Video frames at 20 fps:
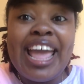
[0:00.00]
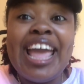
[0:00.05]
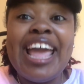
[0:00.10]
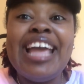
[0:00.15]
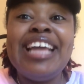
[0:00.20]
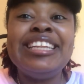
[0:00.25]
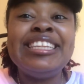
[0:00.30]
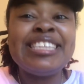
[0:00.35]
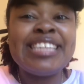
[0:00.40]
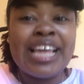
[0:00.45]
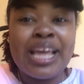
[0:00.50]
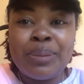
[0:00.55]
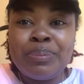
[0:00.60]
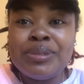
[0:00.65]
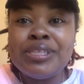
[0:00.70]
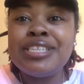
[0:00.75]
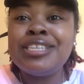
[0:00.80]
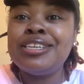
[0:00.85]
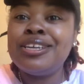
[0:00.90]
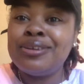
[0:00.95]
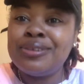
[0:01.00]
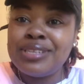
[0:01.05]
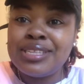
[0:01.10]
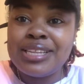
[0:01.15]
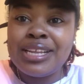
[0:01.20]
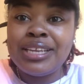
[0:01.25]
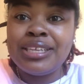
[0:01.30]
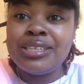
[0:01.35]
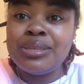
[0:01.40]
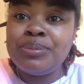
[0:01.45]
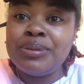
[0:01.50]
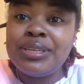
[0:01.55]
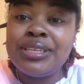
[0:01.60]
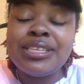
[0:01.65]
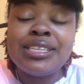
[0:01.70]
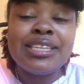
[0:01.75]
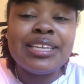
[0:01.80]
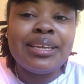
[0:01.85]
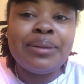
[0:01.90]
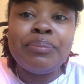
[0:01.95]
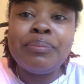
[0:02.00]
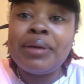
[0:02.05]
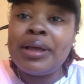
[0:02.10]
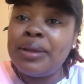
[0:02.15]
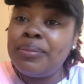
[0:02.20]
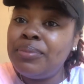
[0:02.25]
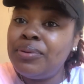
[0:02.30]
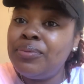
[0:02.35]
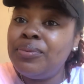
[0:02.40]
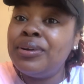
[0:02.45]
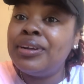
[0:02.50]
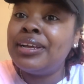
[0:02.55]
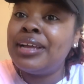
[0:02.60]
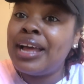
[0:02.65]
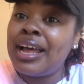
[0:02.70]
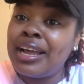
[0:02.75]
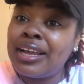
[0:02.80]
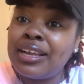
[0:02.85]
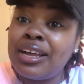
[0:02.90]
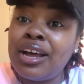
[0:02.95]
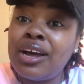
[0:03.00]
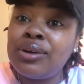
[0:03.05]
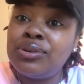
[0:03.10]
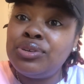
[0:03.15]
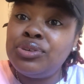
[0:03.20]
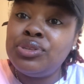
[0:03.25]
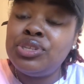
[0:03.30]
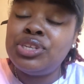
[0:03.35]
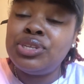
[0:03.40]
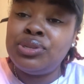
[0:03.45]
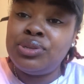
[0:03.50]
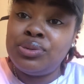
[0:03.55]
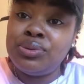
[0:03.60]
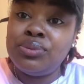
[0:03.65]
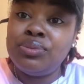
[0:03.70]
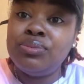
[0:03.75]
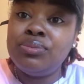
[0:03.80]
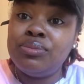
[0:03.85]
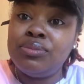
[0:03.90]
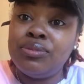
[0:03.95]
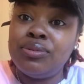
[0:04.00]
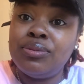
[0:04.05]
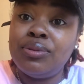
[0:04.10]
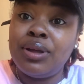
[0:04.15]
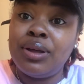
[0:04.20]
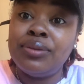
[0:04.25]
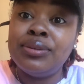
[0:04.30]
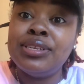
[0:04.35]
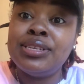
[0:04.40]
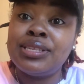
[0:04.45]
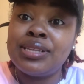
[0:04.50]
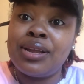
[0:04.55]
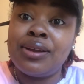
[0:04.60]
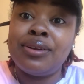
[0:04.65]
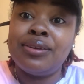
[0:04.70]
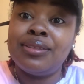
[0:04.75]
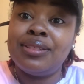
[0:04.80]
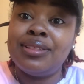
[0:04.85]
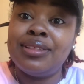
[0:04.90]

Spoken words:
and tap into those things, because that might be what God called you to do on this earth.